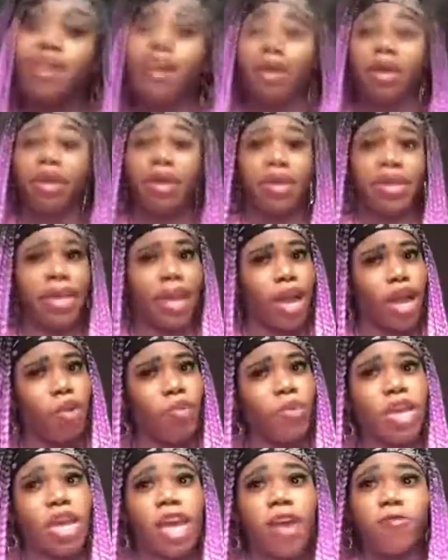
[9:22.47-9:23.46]
Now we
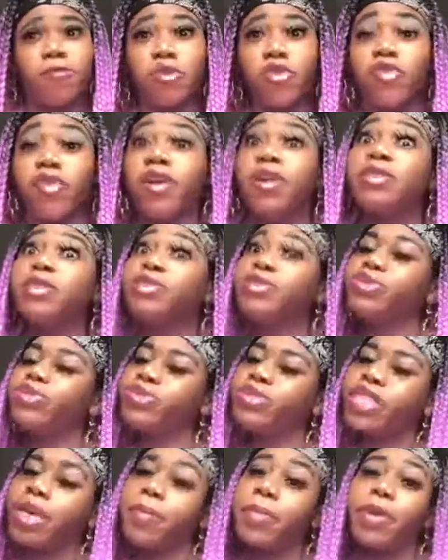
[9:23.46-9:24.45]
have moved on to
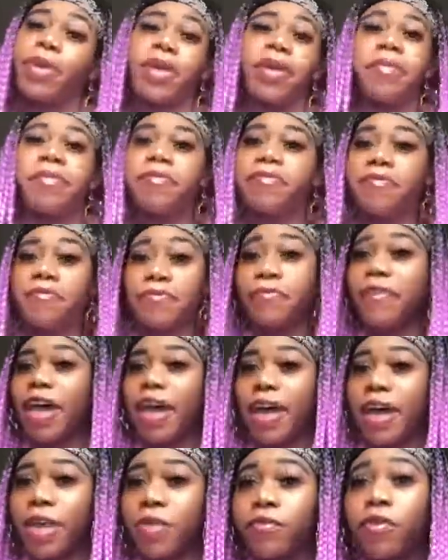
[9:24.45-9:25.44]
number
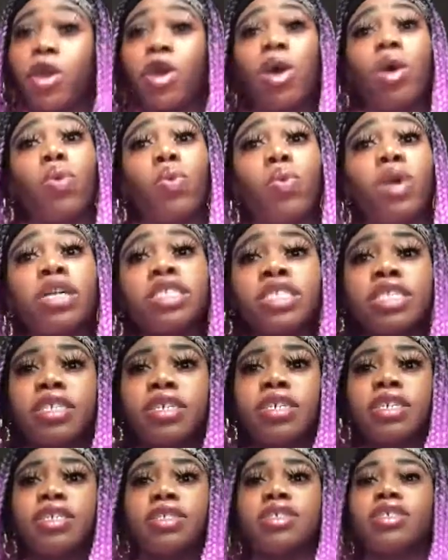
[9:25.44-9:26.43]
5, which
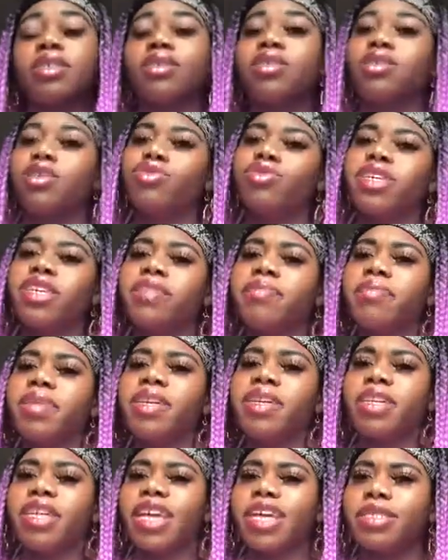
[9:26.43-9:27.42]
is you can be
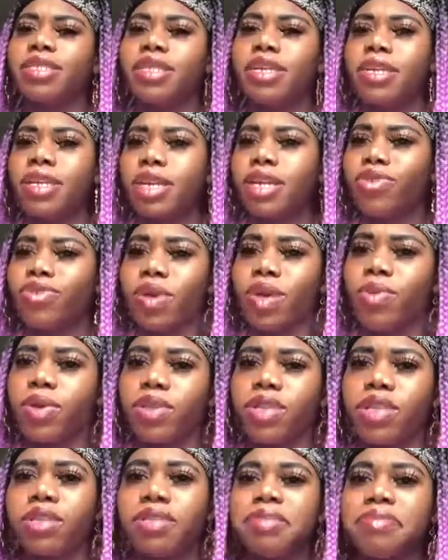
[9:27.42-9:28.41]
late and get away with it.